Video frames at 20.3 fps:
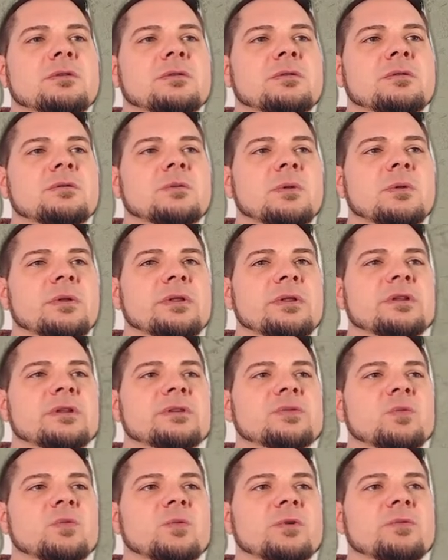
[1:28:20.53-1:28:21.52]
Well, I think there's
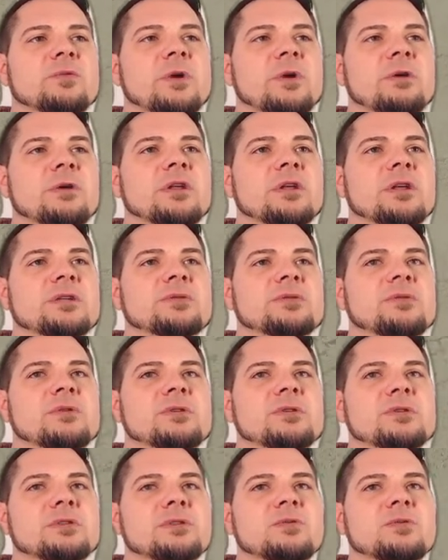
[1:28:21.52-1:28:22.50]
one rare case where there's
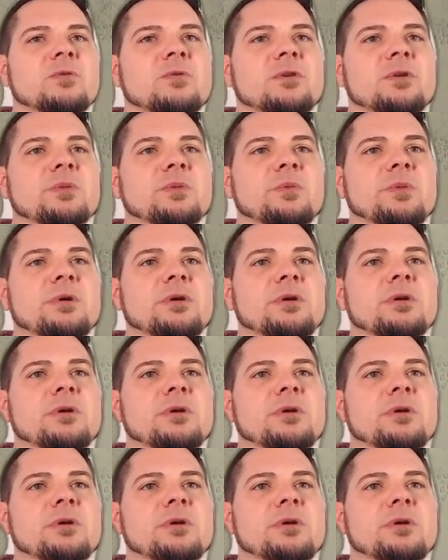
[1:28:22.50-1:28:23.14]
just one, but